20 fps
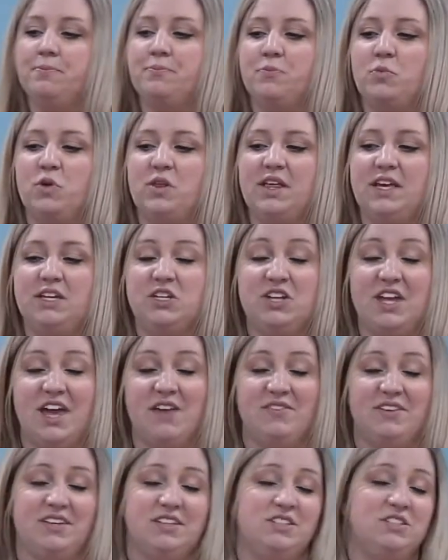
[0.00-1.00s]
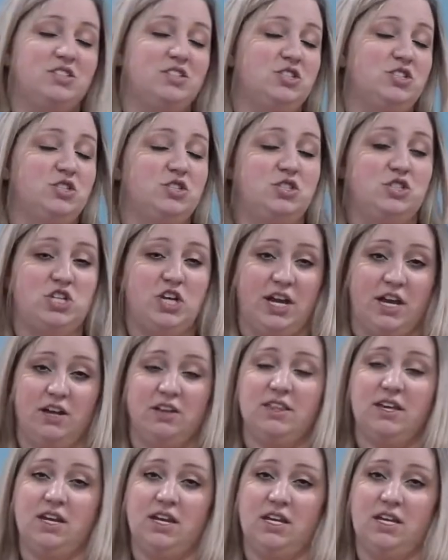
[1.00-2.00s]
We like you to have a chair
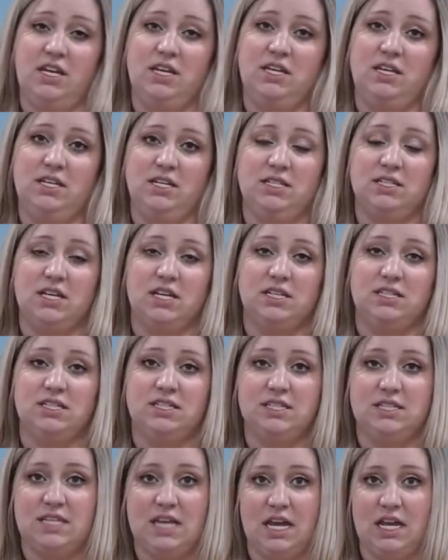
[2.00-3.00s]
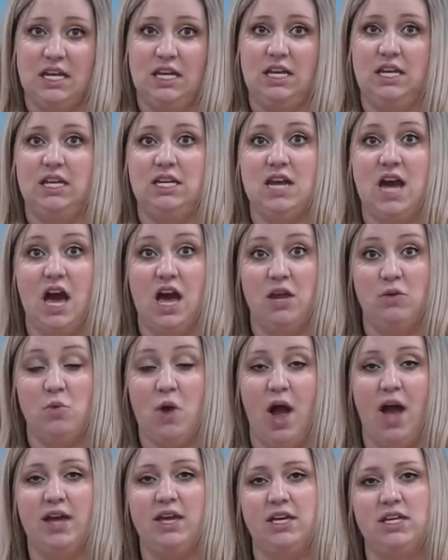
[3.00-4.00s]
that is a steady,
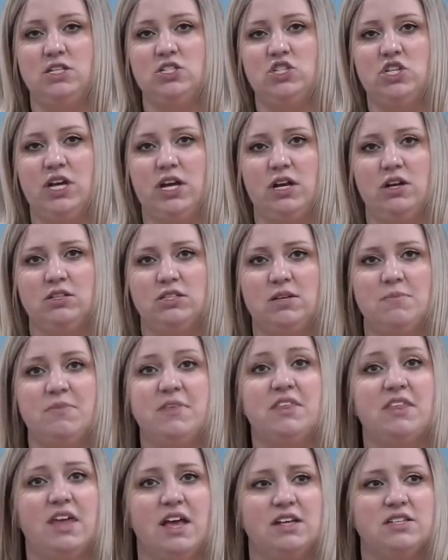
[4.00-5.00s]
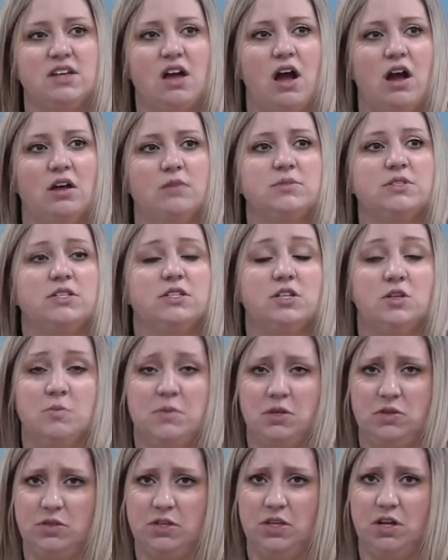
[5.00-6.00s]
non-rocking chair, something that has arms because you're going to
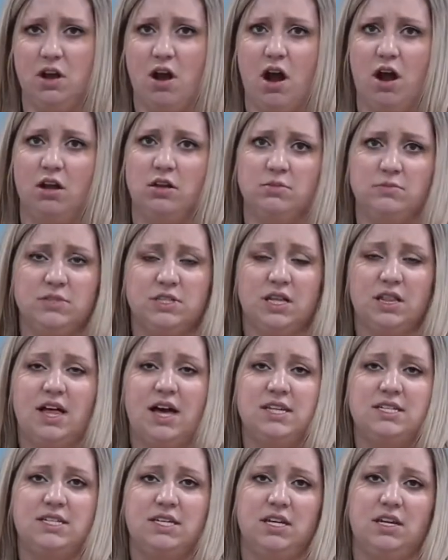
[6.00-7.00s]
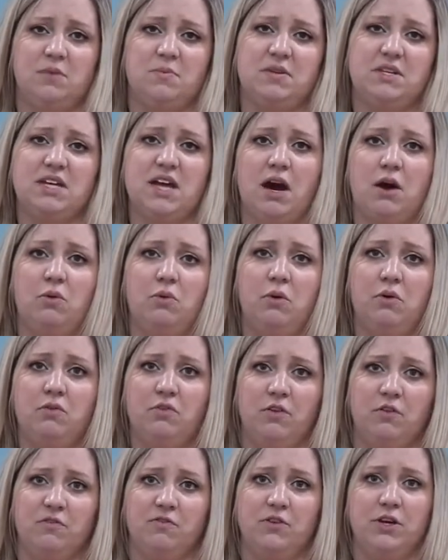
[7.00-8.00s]
be using your arms a lot to get up and down
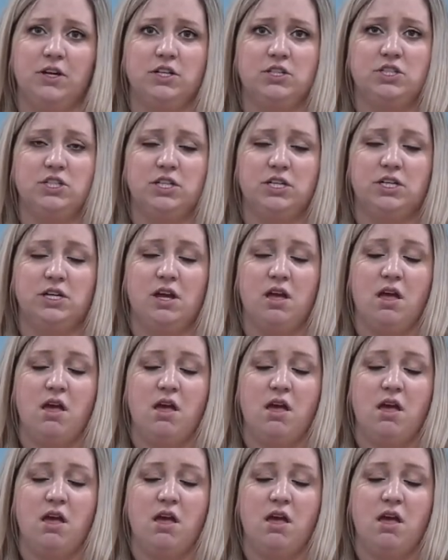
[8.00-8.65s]
from furniture.